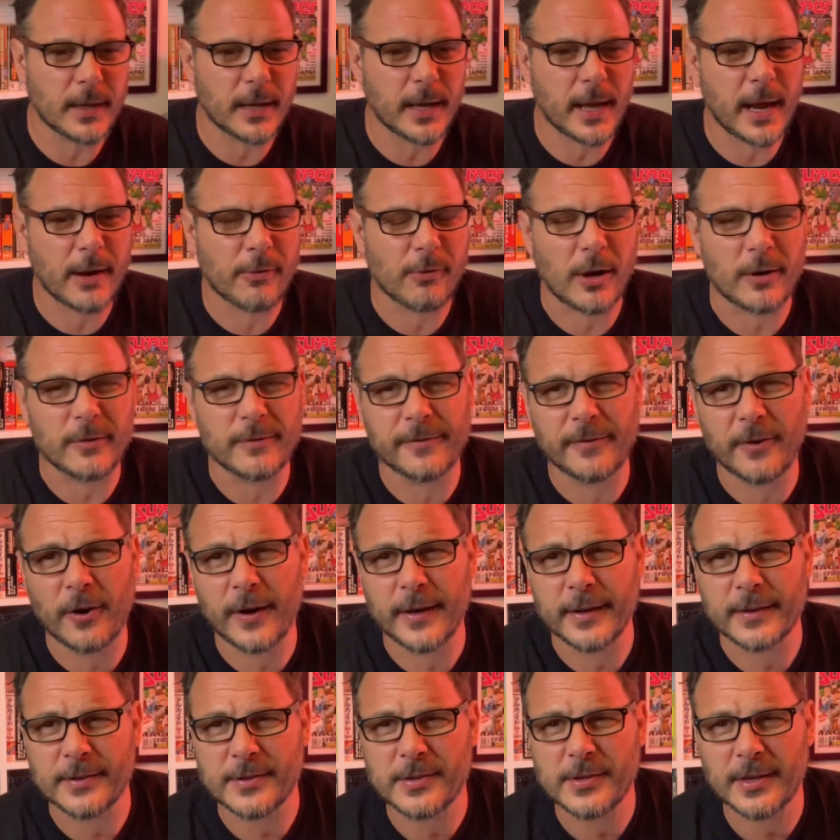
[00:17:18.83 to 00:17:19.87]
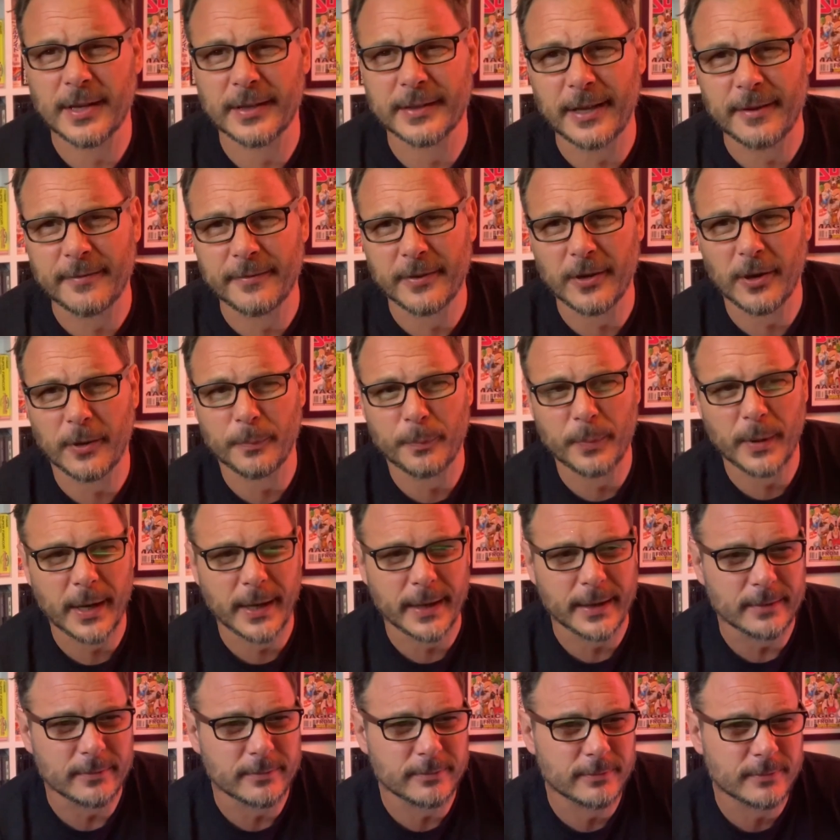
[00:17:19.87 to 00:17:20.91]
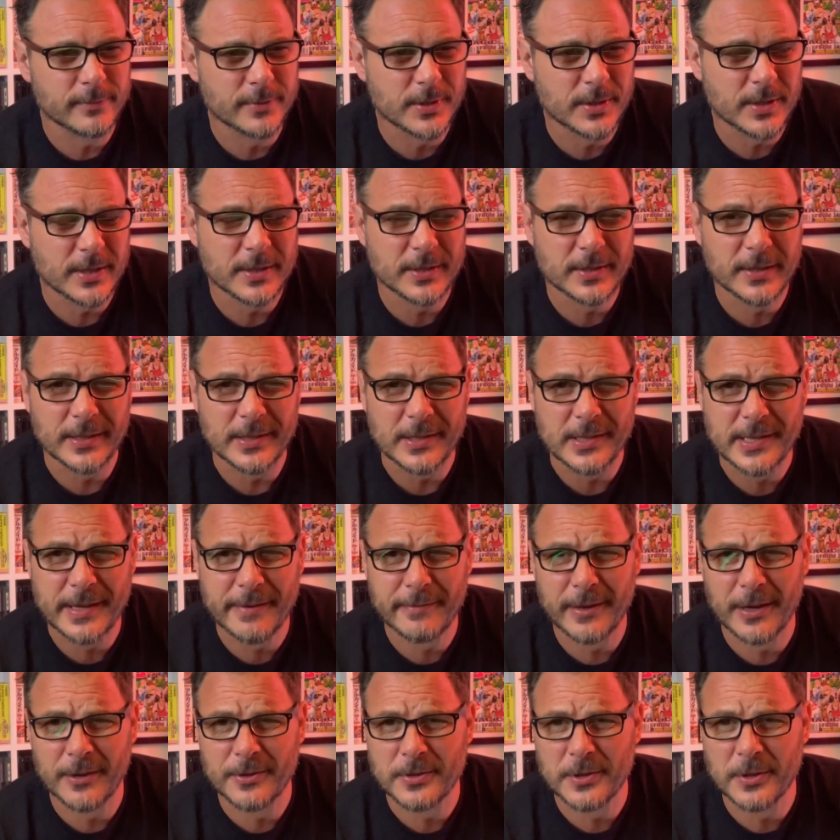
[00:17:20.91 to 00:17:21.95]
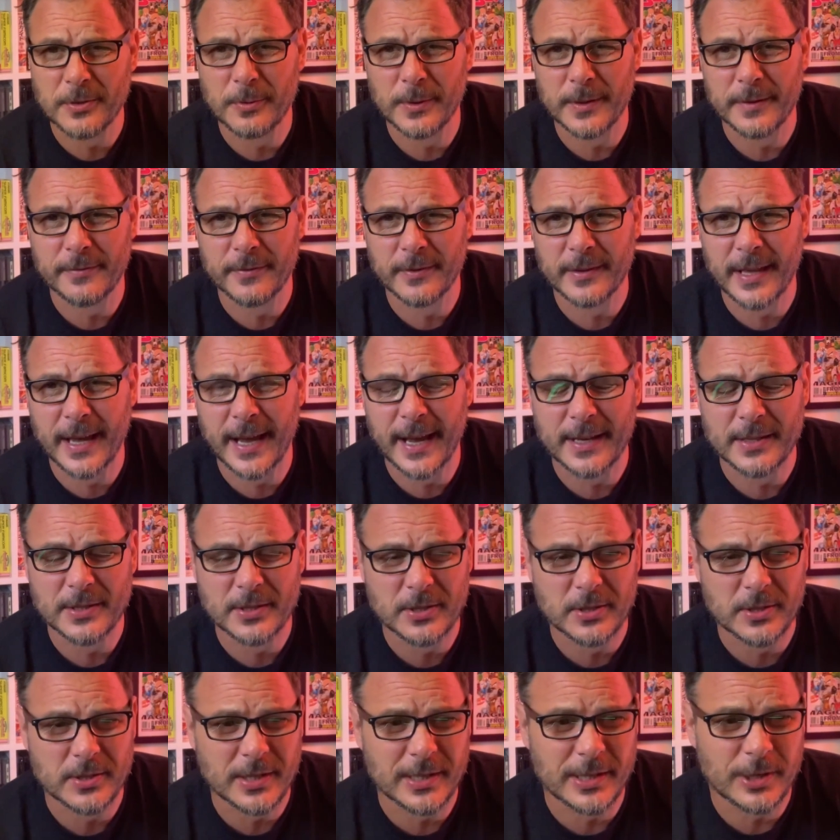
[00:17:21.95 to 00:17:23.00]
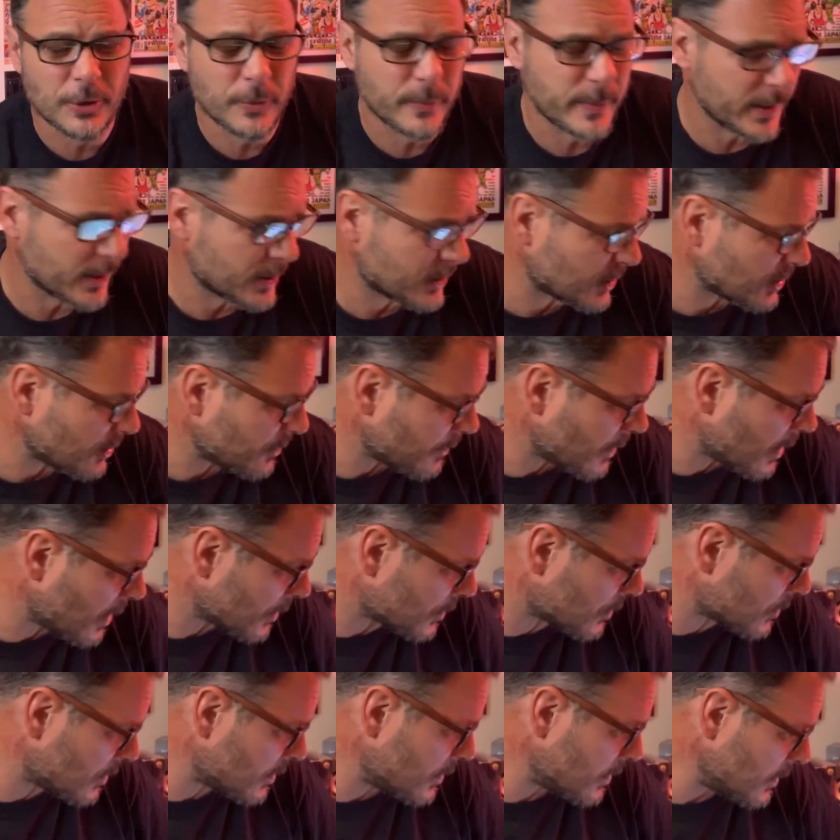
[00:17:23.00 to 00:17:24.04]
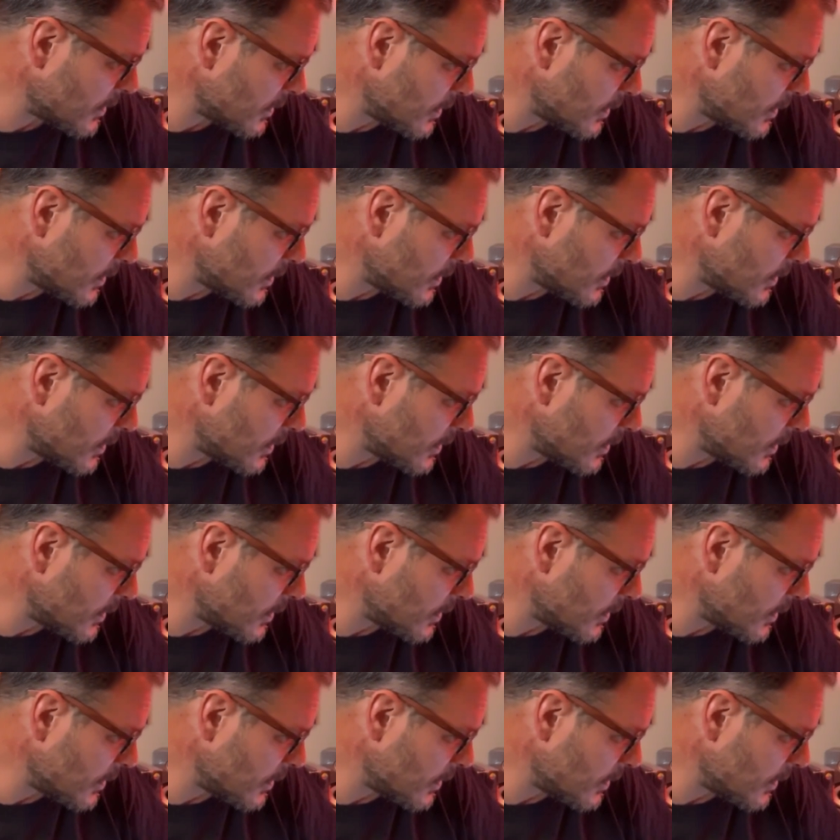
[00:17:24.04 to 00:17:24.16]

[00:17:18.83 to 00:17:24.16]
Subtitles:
Aero Fighters. I don't think I'd pay 1,700 quid for that. It's just a little bit too much.